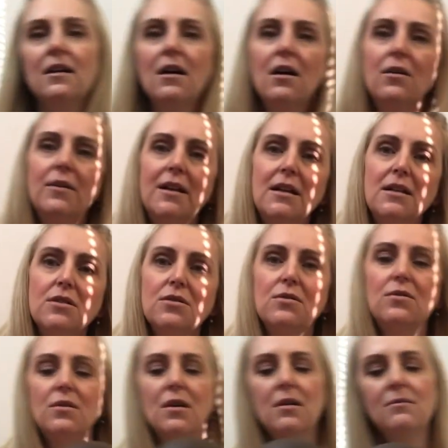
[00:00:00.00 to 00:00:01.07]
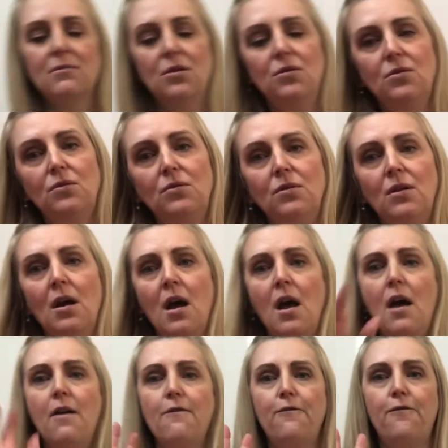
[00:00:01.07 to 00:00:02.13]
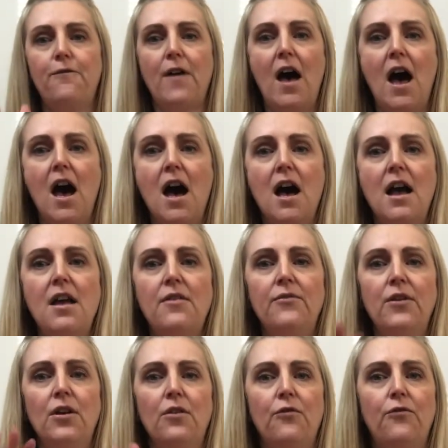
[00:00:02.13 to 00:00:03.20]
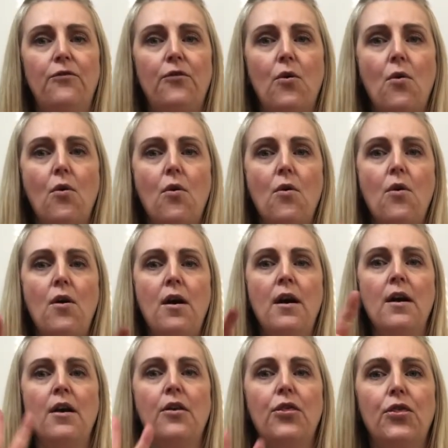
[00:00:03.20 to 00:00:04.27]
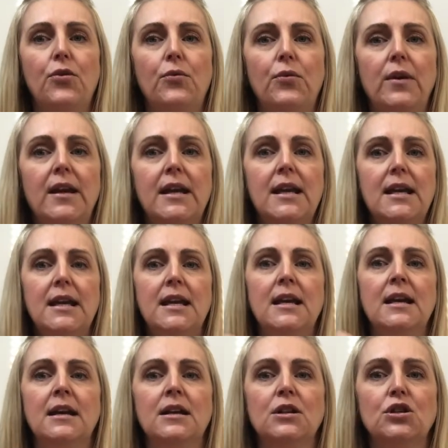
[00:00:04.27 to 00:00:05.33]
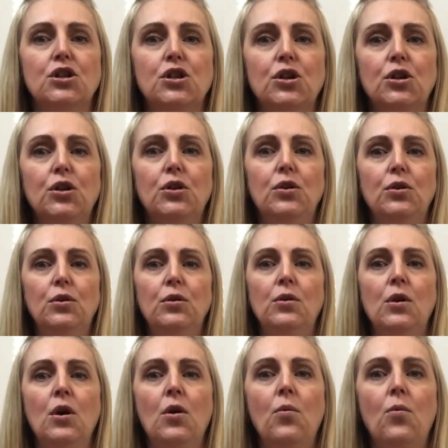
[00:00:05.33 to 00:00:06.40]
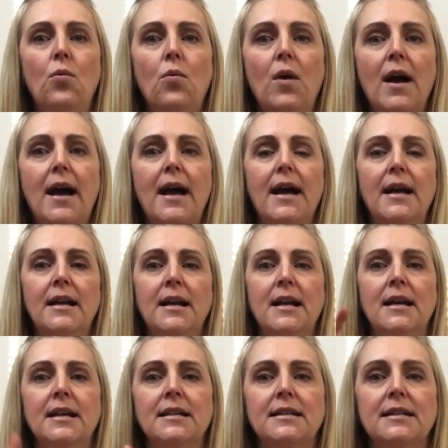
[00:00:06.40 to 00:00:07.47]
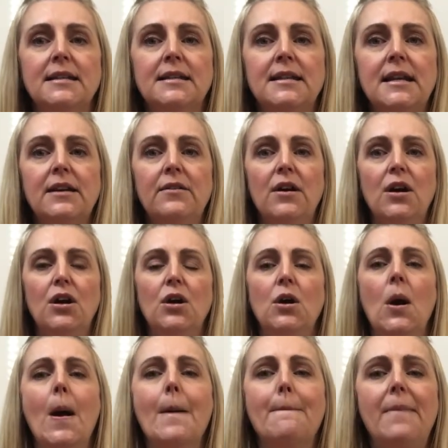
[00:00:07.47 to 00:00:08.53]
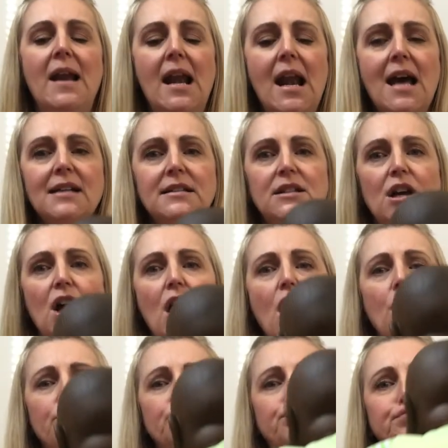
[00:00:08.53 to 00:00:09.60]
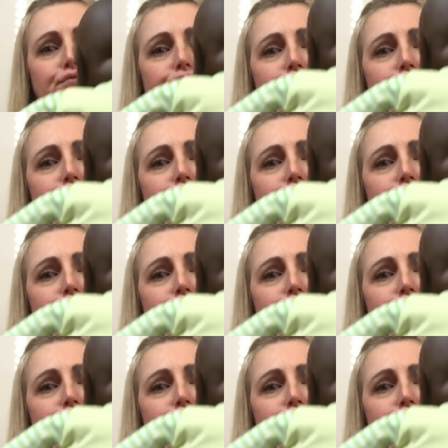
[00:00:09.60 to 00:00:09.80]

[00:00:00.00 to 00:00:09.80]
going to the moon. 5, 4, 3, 2, 1, 0. Blast off.